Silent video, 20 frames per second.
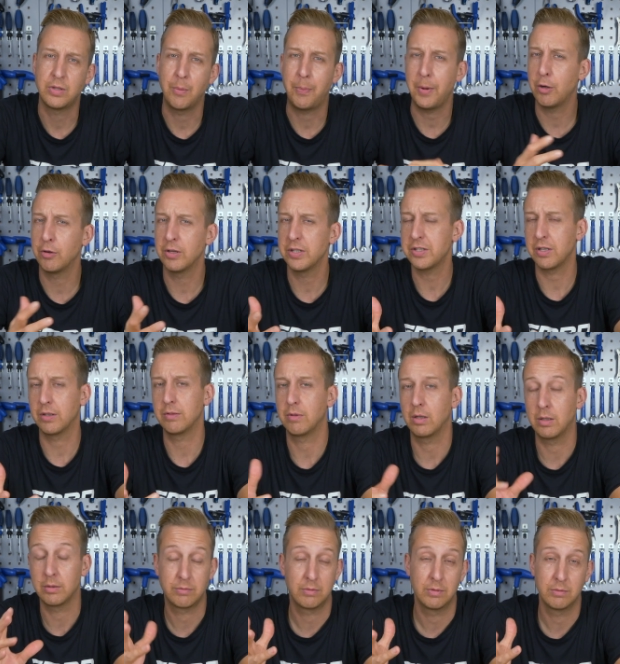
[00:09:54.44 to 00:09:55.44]
be honest,
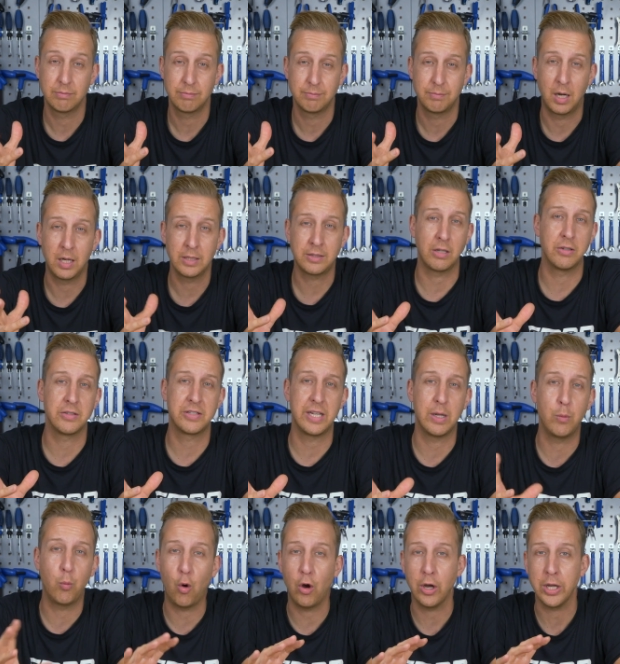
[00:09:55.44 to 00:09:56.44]
I don't
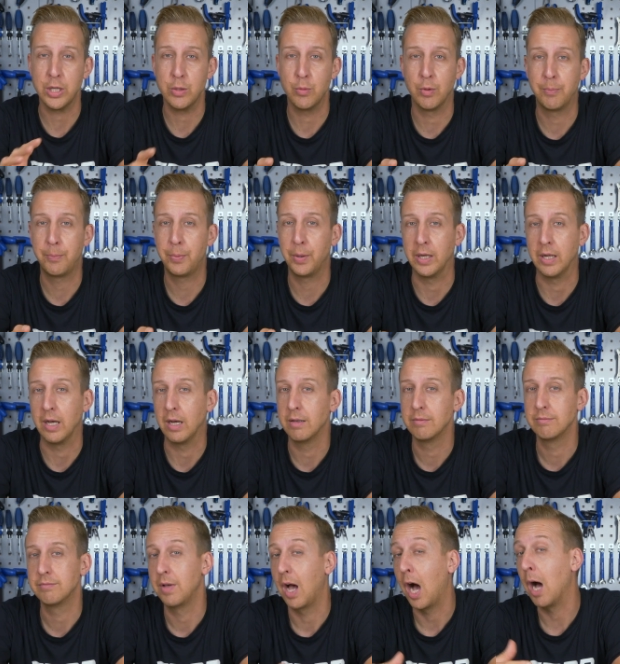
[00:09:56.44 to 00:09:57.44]
see why you would put it
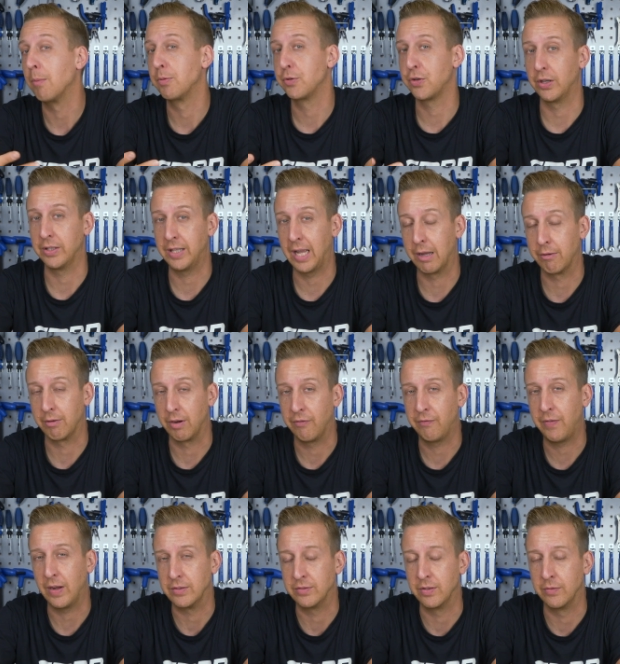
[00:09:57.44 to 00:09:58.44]
upside down
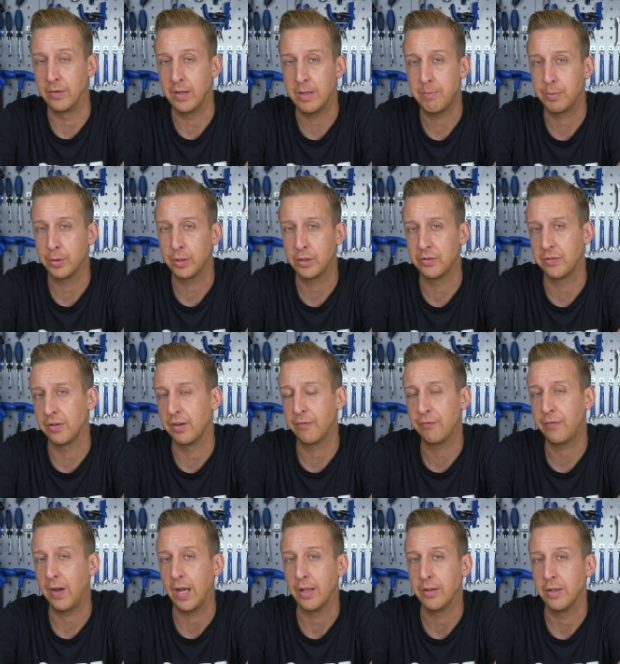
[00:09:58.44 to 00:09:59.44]
effectively because of the
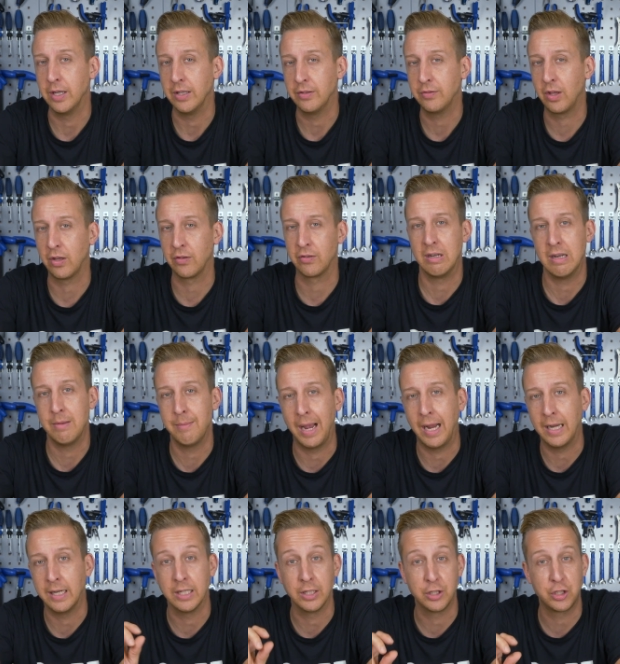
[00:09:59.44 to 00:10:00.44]
fact that it does limit
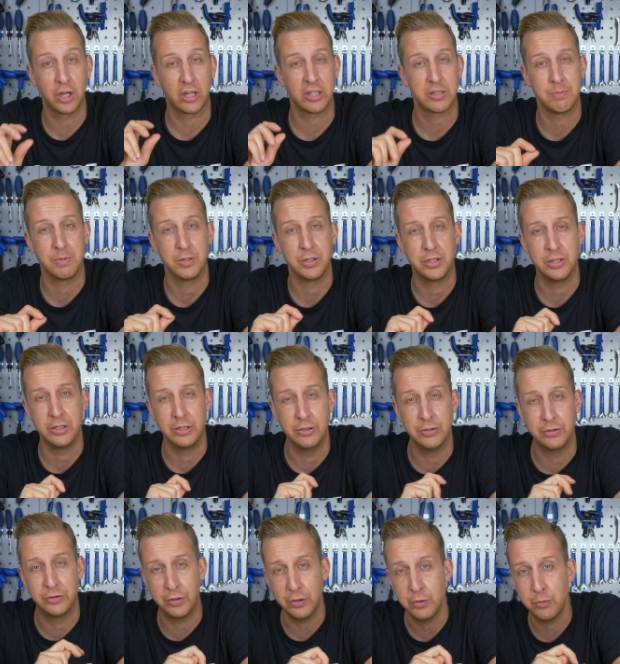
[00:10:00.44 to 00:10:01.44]
any adjustments
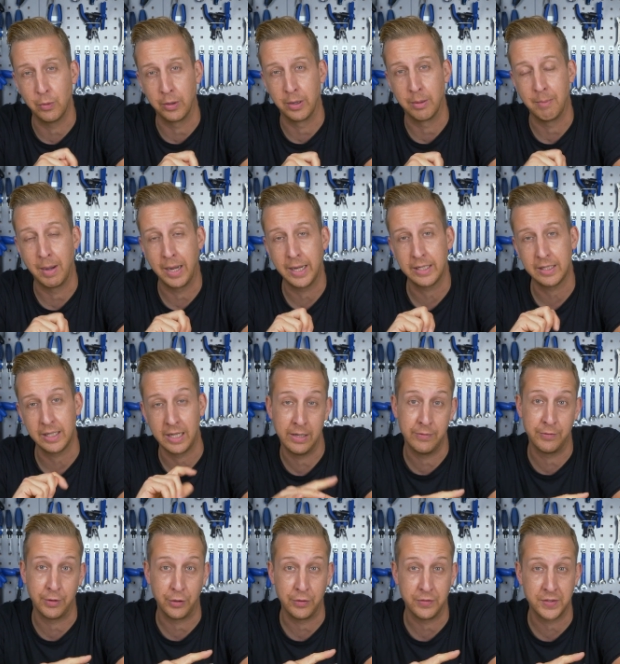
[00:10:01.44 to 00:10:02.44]
you do want to make.
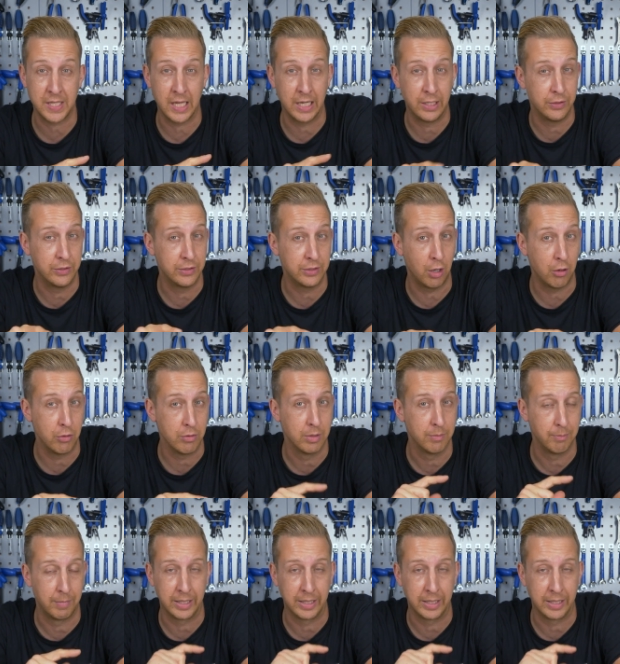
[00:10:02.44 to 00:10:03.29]
Even though you said you don't